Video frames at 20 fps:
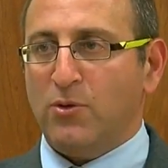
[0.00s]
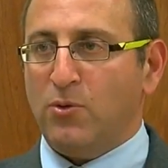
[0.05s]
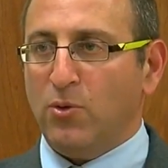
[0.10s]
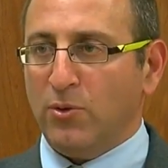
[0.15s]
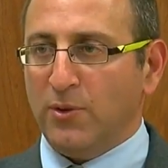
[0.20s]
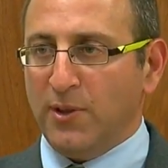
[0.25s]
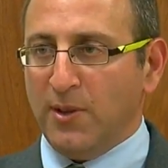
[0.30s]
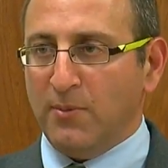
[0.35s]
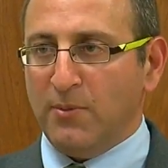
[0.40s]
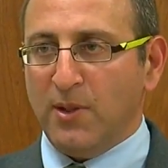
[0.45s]

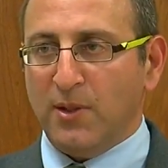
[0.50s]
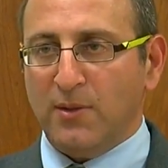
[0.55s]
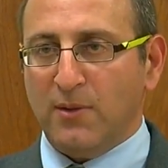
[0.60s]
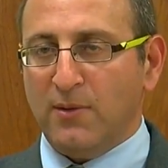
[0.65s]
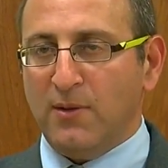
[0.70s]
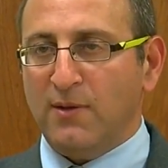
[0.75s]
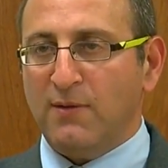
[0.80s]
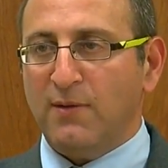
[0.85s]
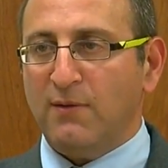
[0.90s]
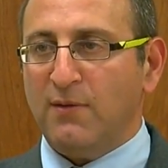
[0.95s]
told them that
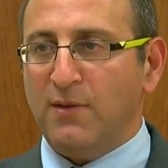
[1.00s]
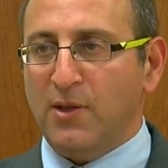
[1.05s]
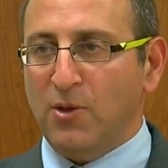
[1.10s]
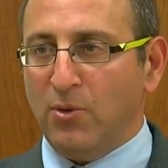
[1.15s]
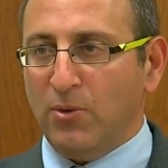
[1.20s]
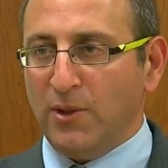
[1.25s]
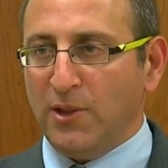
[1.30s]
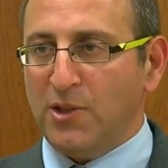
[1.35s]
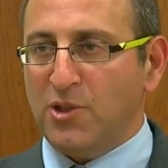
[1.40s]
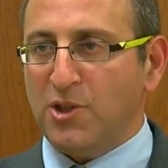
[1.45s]
this is the
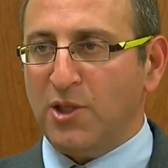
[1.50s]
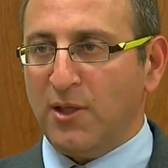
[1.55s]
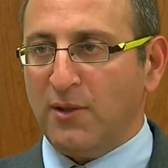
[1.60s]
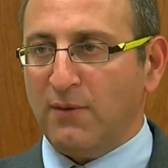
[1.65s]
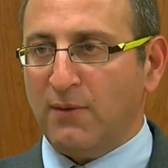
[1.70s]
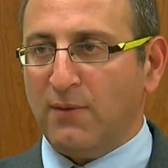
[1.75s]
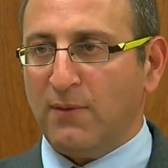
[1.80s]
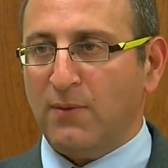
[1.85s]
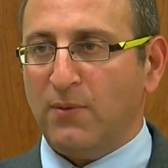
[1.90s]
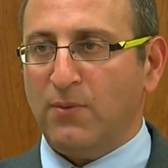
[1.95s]
only
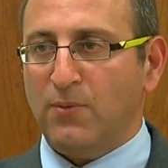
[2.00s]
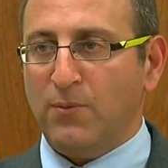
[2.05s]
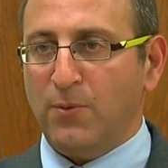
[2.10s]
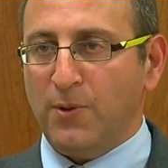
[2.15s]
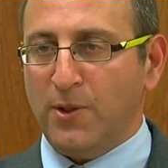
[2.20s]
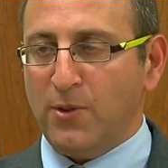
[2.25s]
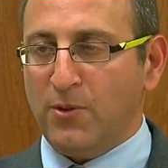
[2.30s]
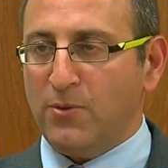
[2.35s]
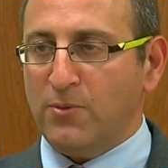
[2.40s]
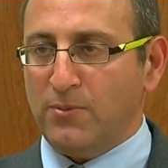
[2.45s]
chance
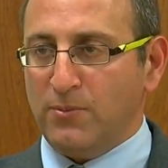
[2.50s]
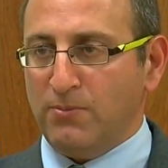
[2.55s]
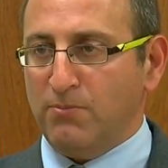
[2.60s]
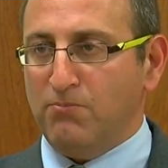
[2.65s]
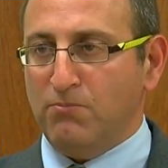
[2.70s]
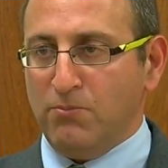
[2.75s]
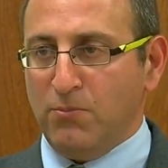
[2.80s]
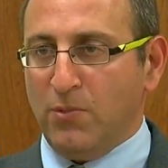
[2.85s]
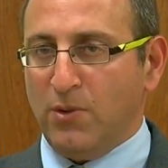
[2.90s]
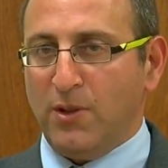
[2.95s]
where he
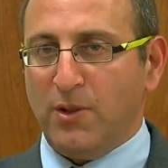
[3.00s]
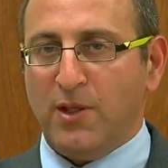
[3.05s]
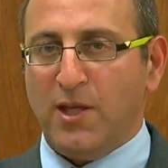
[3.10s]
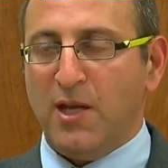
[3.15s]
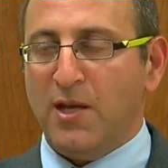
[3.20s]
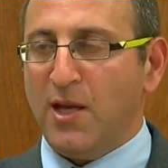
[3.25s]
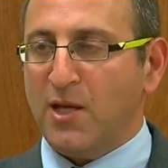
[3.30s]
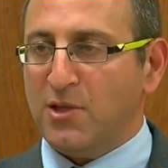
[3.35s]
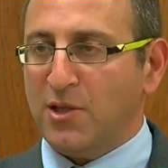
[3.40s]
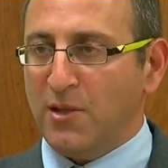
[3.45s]

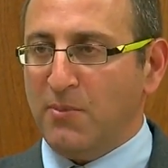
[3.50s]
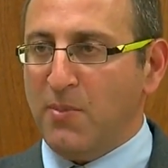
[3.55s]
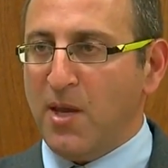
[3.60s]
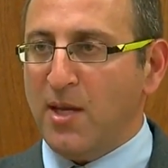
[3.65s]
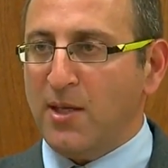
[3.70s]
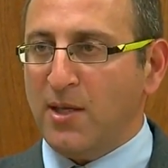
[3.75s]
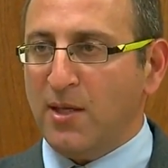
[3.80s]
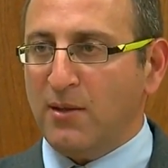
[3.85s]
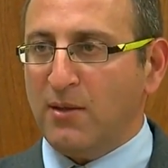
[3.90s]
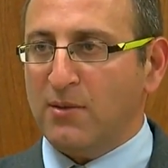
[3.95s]
can actually
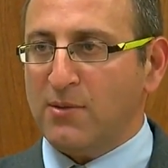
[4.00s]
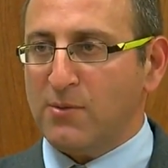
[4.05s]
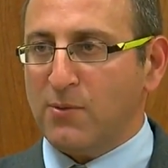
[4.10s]
make it and